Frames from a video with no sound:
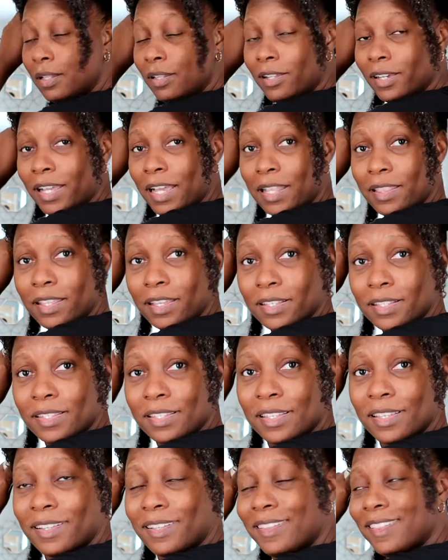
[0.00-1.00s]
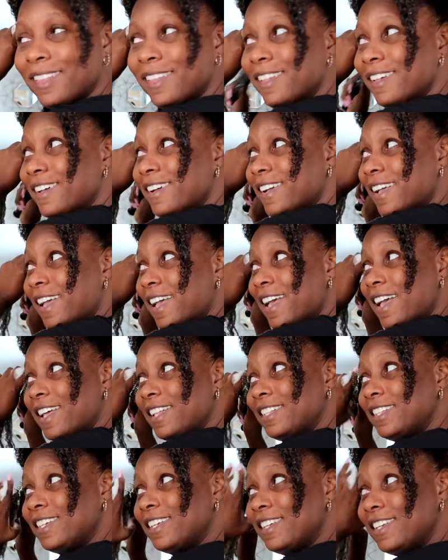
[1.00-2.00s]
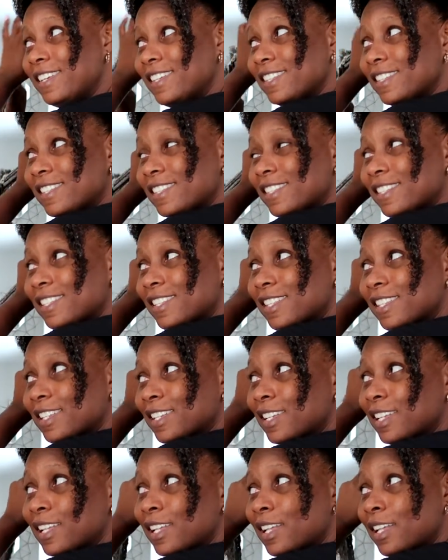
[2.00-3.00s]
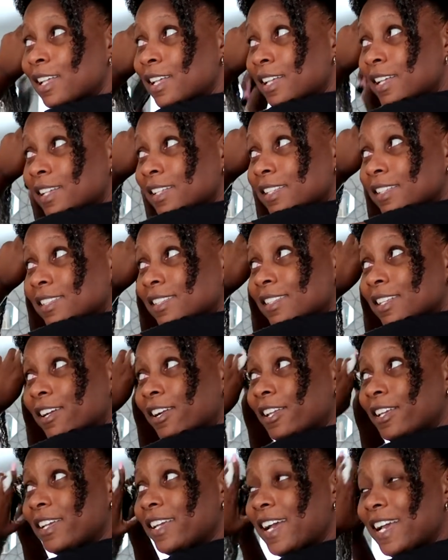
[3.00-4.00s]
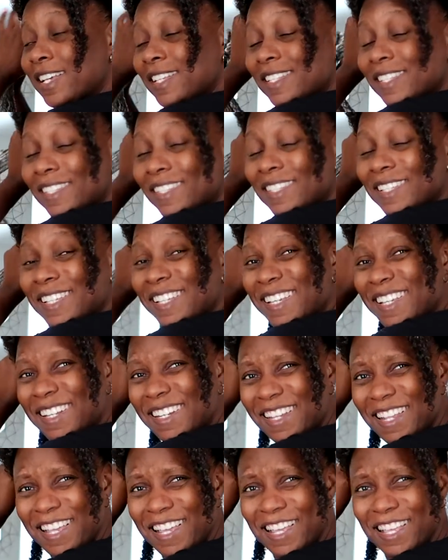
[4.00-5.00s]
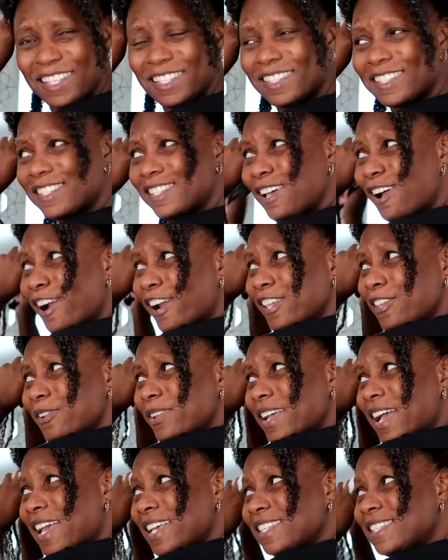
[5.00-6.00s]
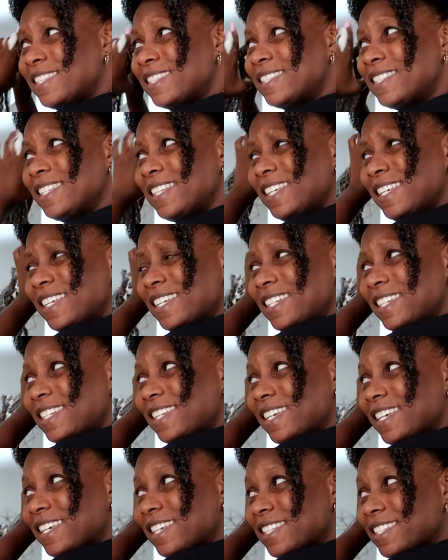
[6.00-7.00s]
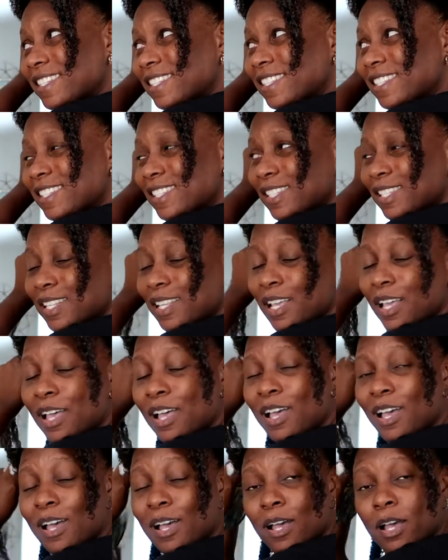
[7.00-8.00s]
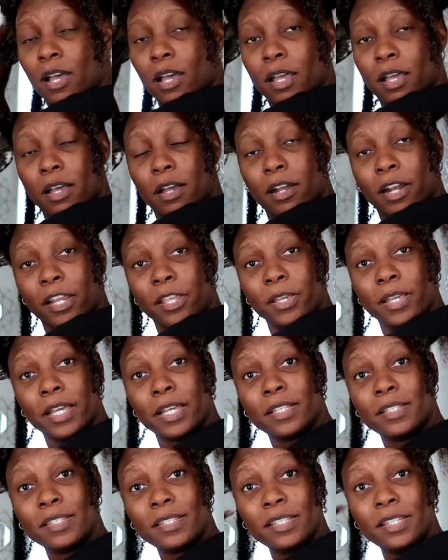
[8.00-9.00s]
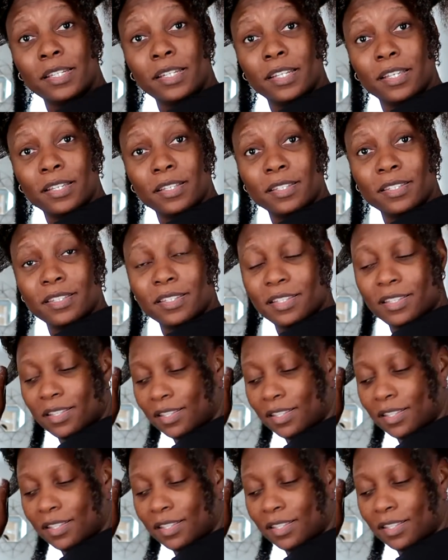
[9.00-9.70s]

Look at this. Look at this. Are you guys seeing this? Are you guys seeing this? Are you guys seeing this?